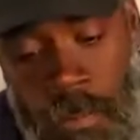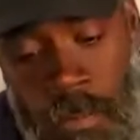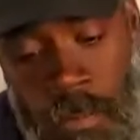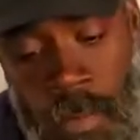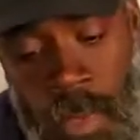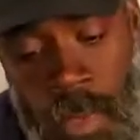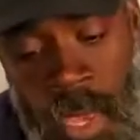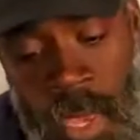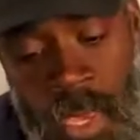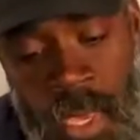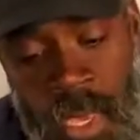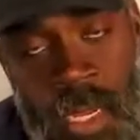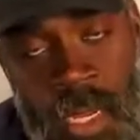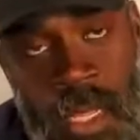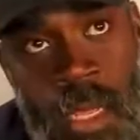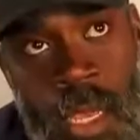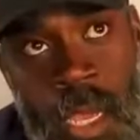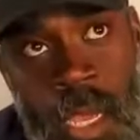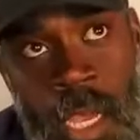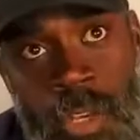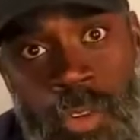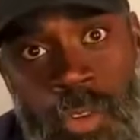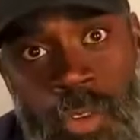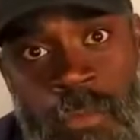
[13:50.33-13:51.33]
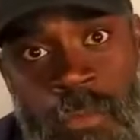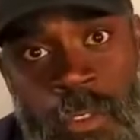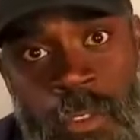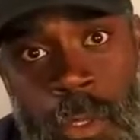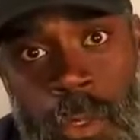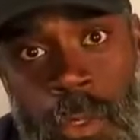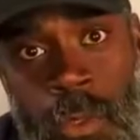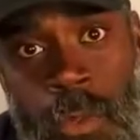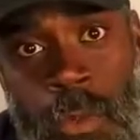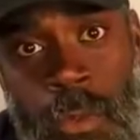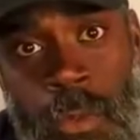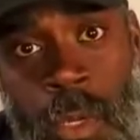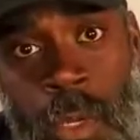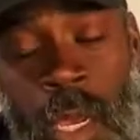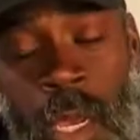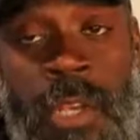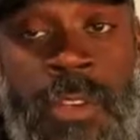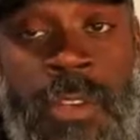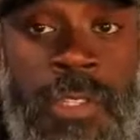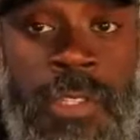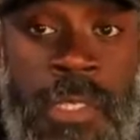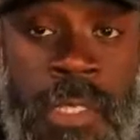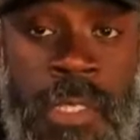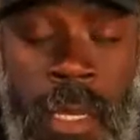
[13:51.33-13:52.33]
I hit
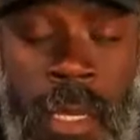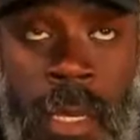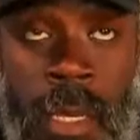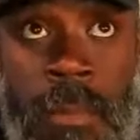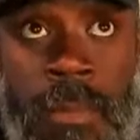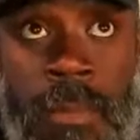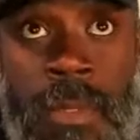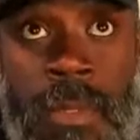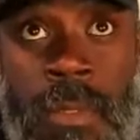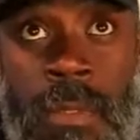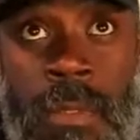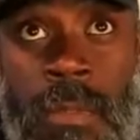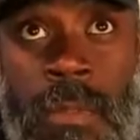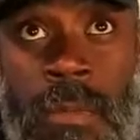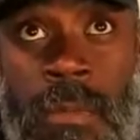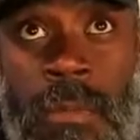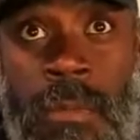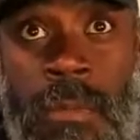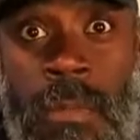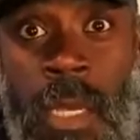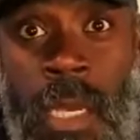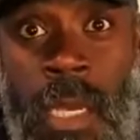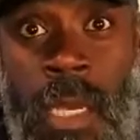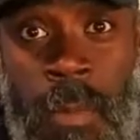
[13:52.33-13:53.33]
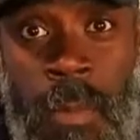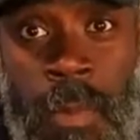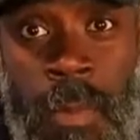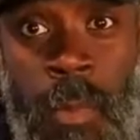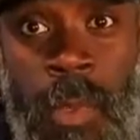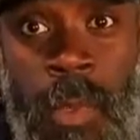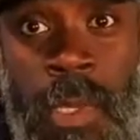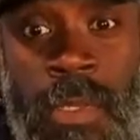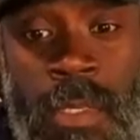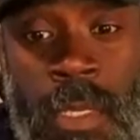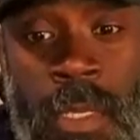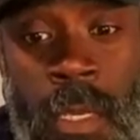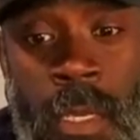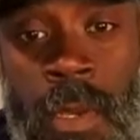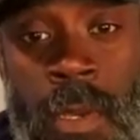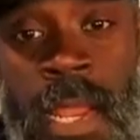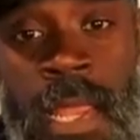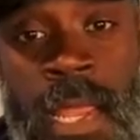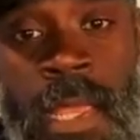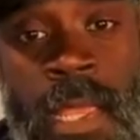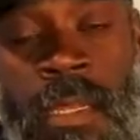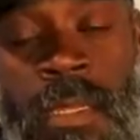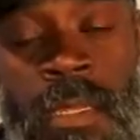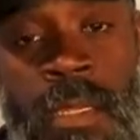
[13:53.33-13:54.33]
100 subs a couple of weeks ago. I didn't
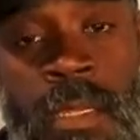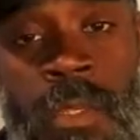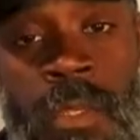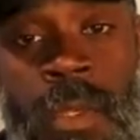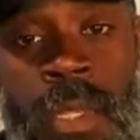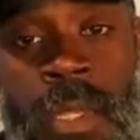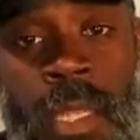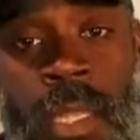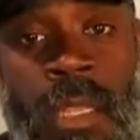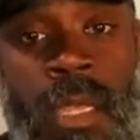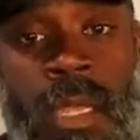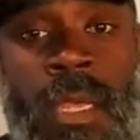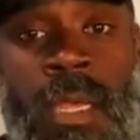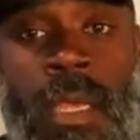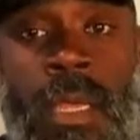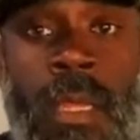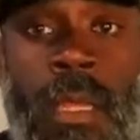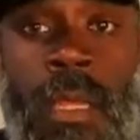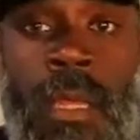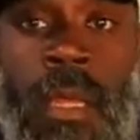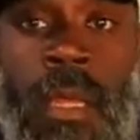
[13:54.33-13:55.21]
get to do anything.